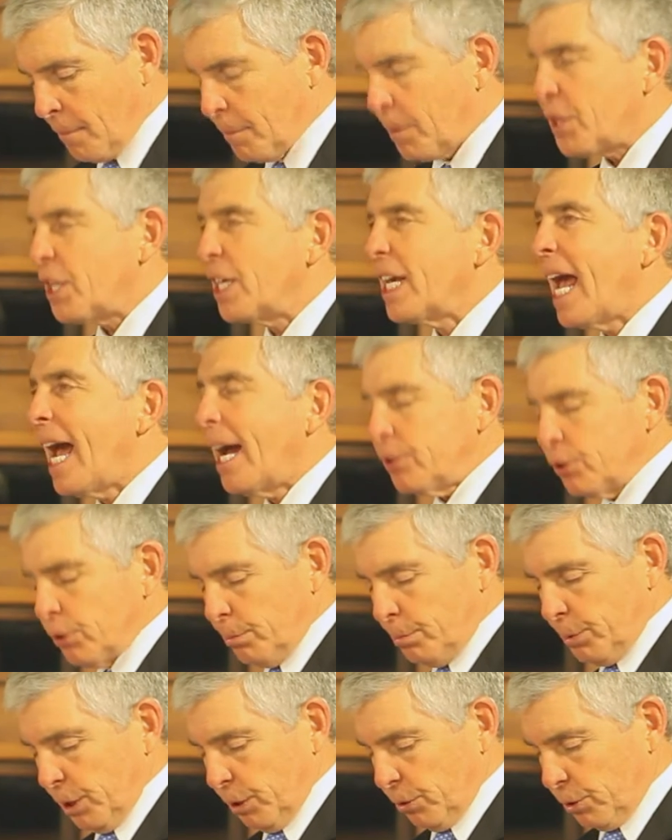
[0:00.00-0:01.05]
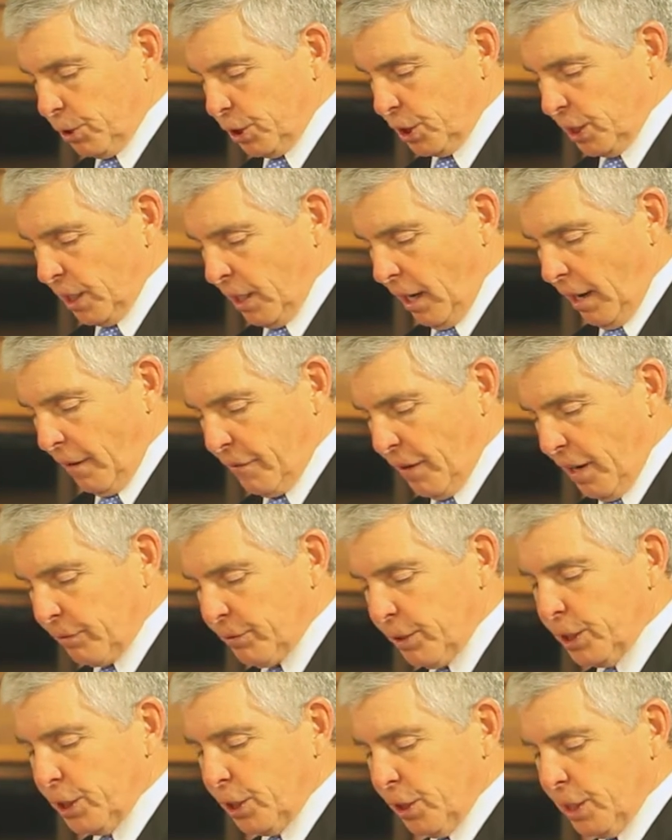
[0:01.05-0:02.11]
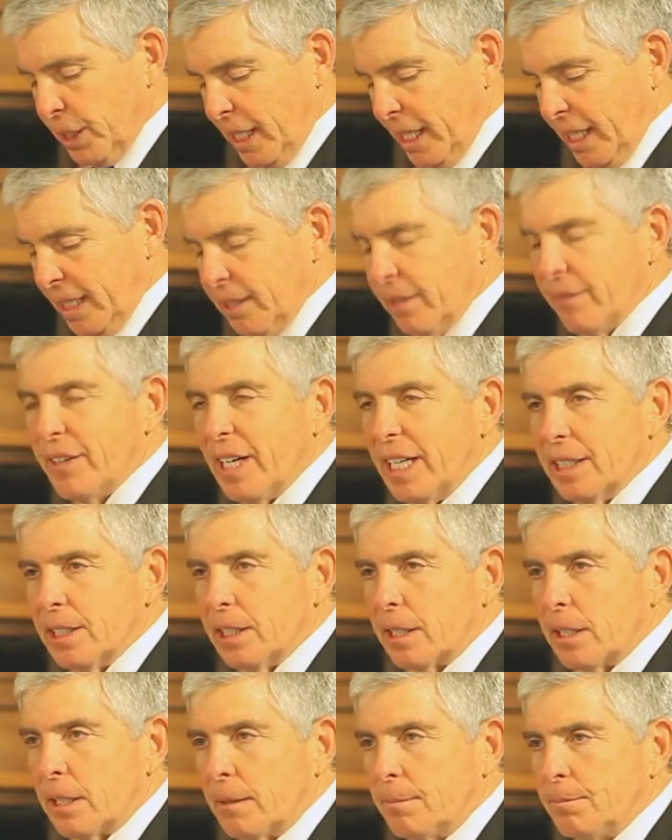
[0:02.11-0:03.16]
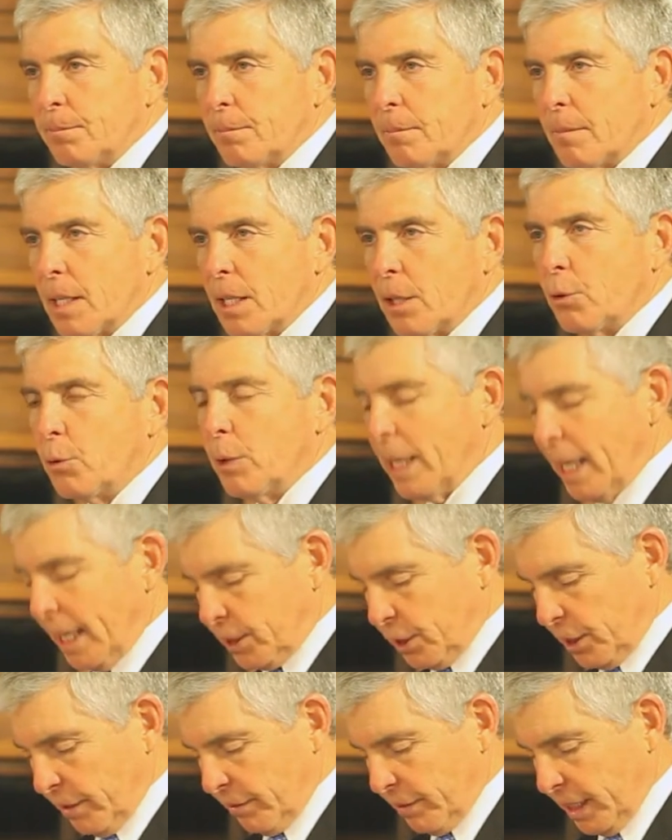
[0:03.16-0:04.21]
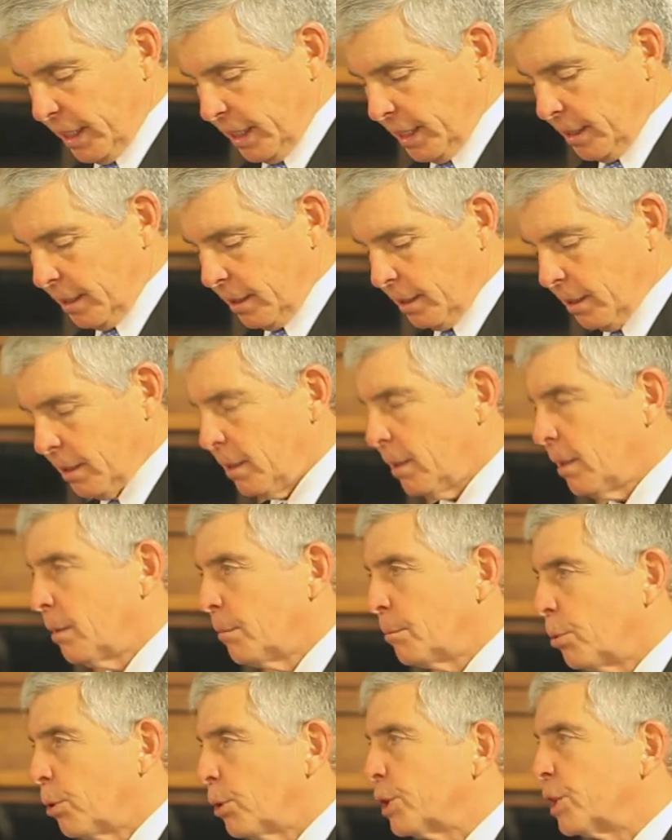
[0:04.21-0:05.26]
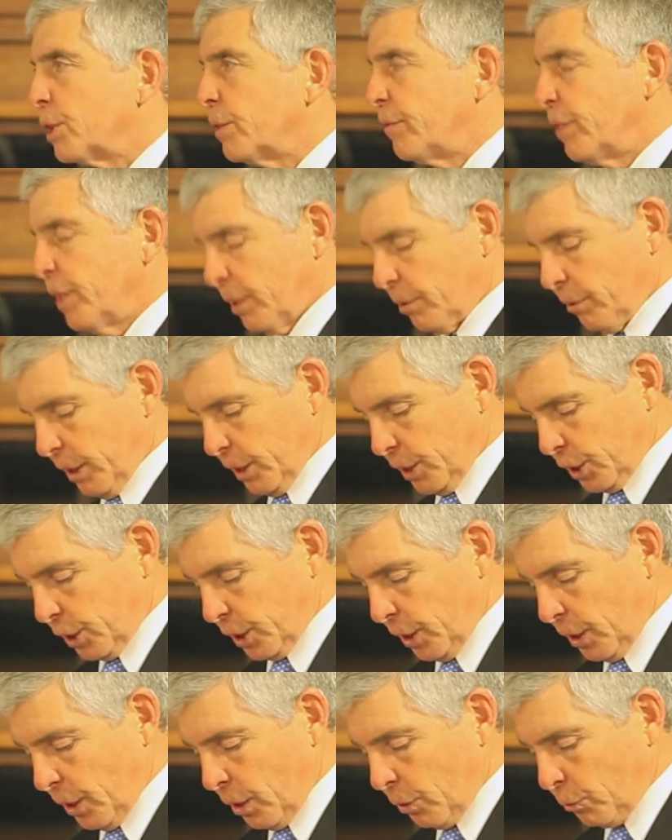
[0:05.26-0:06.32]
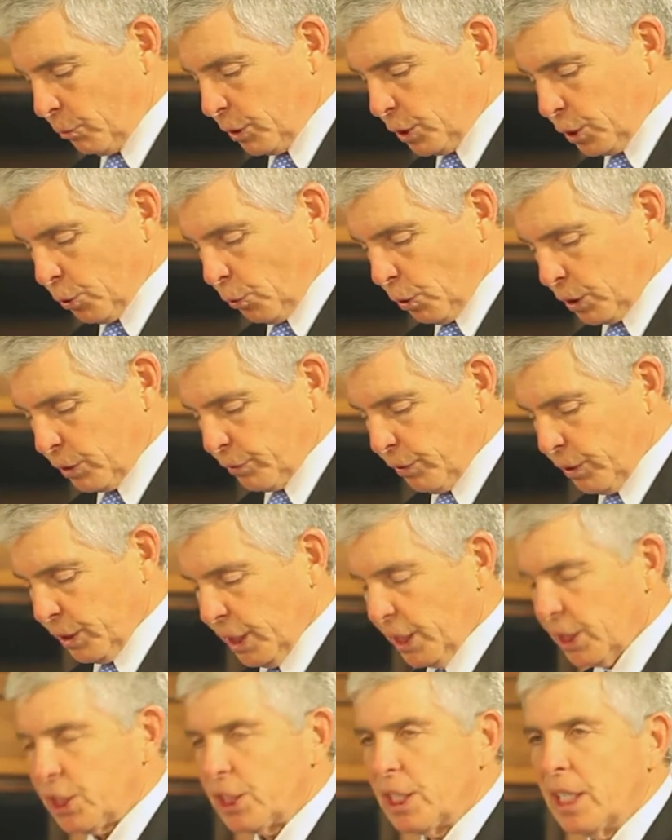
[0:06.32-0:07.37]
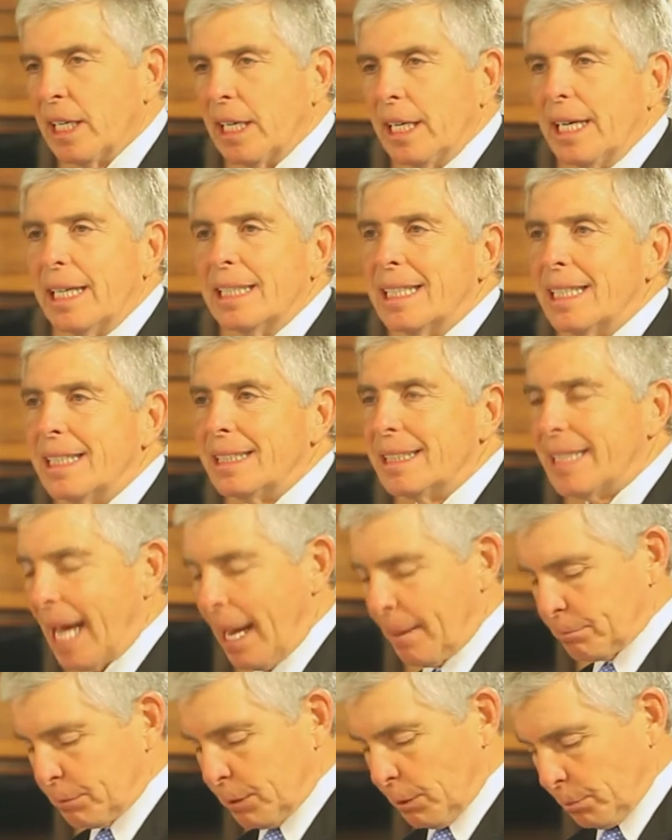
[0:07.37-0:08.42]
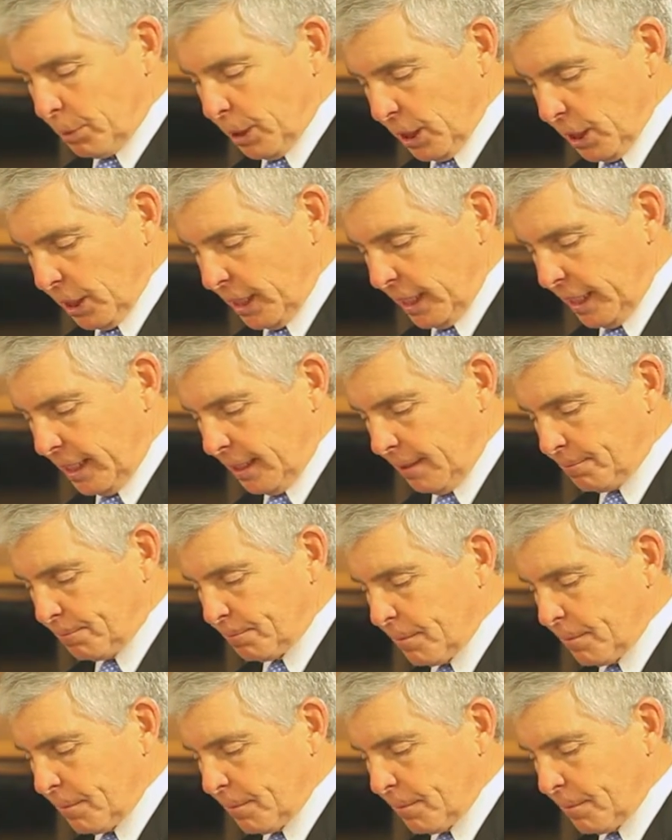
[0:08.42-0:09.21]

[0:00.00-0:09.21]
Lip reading: But the attributes of every good innovator, creativity, perseverance, resourcefulness, and adaptability,